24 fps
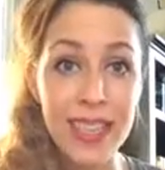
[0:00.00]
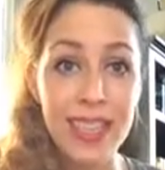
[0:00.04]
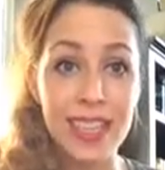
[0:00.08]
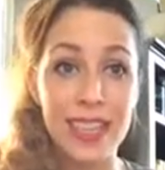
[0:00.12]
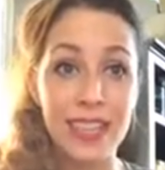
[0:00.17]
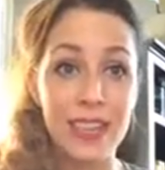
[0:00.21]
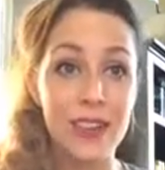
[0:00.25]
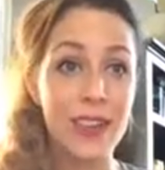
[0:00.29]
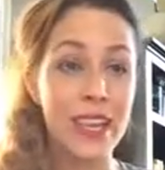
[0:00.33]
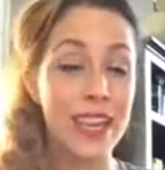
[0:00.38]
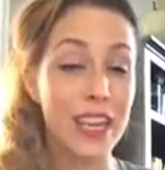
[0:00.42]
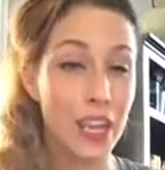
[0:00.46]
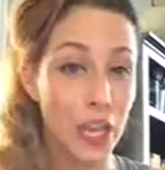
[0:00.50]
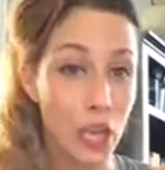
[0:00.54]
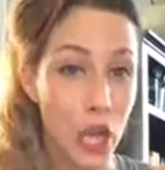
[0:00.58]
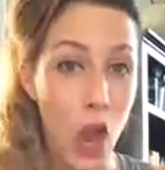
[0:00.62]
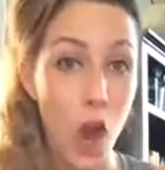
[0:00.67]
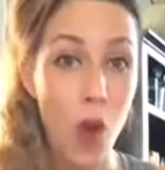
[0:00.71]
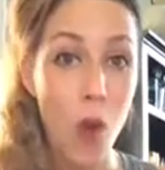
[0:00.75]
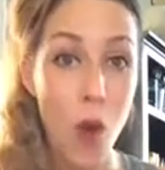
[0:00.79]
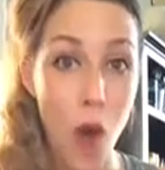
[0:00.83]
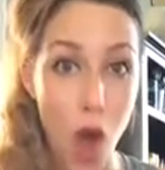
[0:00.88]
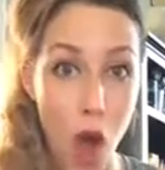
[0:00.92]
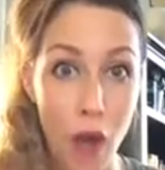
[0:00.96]
You can
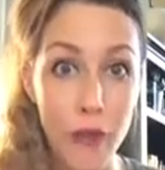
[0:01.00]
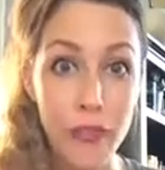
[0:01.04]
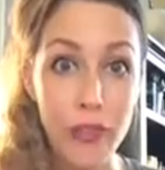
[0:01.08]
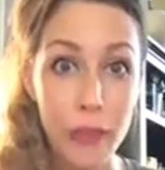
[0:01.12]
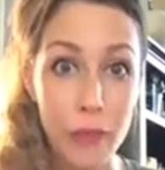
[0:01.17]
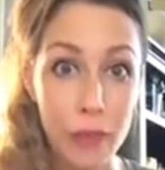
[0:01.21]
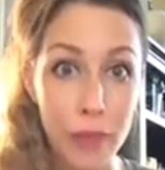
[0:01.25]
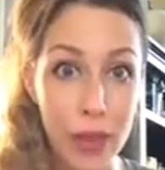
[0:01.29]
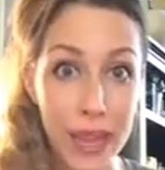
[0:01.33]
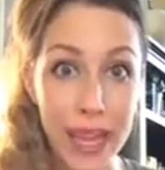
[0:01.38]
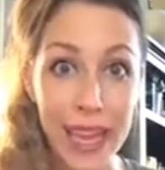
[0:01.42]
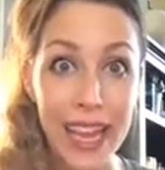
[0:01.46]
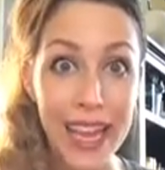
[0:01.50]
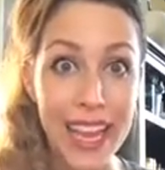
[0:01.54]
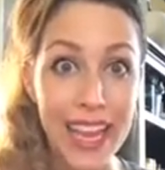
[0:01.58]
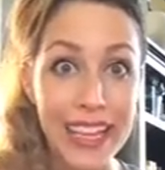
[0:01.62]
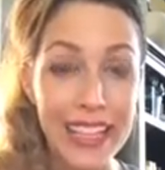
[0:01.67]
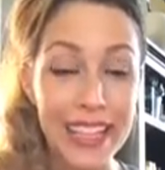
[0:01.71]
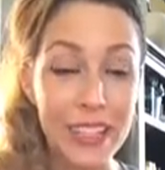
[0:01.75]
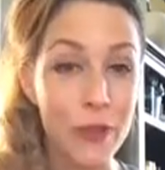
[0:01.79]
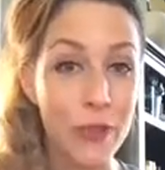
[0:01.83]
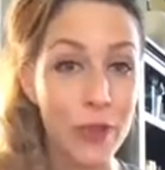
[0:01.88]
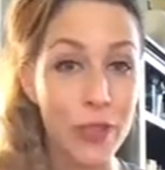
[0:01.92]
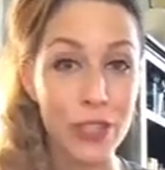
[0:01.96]
go off the
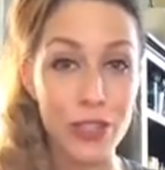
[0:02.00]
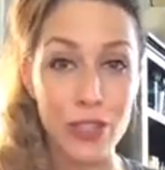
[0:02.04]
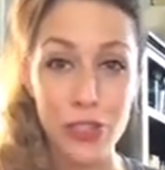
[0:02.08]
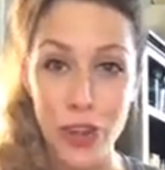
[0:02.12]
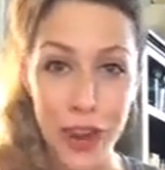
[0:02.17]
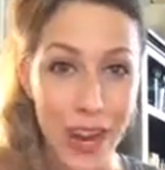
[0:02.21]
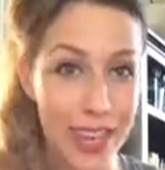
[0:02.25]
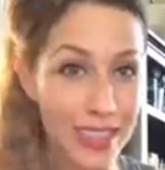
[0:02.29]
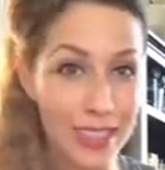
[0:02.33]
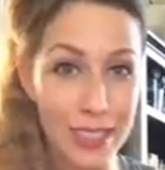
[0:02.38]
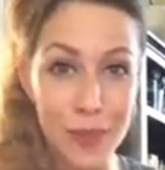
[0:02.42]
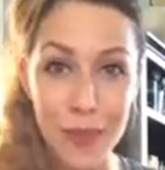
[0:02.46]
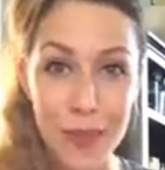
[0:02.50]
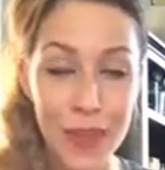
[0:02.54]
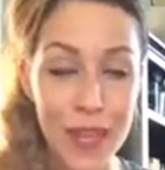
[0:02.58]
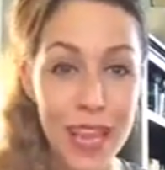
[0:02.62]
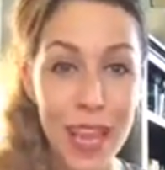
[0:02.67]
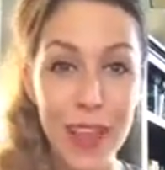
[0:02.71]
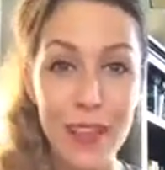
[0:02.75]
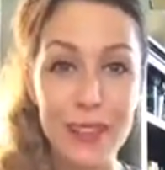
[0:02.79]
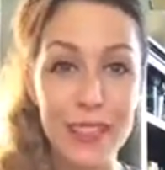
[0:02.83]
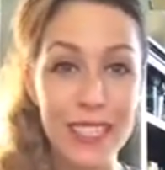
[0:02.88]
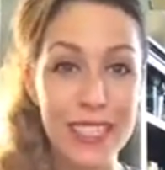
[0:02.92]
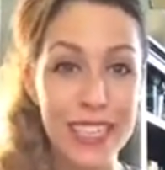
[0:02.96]
plan. You can try something
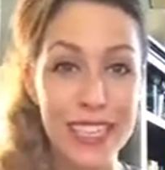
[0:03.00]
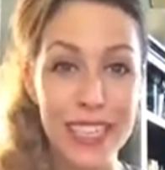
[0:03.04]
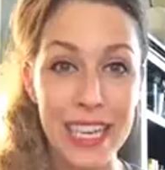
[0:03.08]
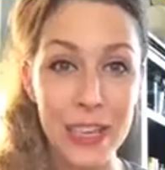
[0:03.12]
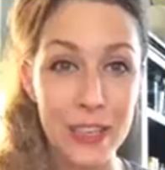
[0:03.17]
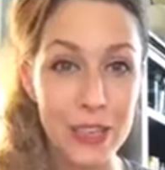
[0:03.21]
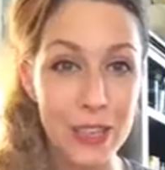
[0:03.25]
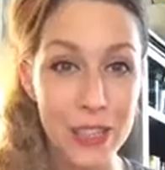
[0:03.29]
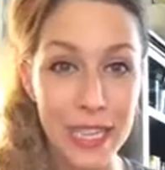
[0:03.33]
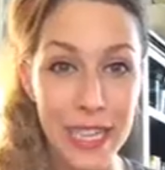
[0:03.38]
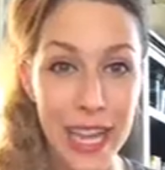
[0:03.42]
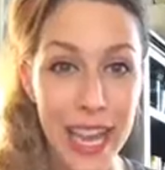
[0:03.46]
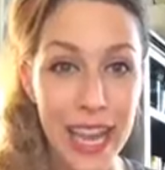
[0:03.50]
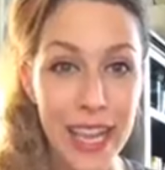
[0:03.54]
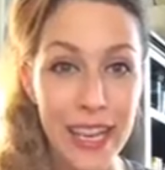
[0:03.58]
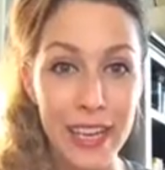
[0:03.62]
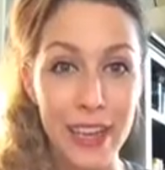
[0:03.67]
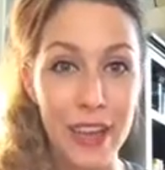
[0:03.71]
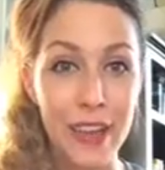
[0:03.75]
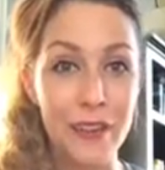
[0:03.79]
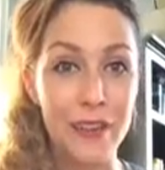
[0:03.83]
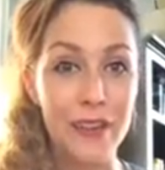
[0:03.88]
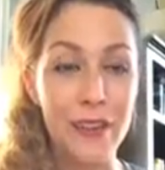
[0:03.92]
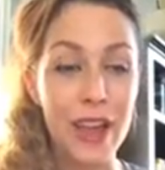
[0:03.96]
else and get
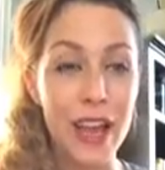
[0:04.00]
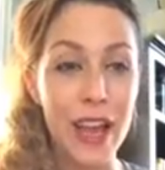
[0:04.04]
creative.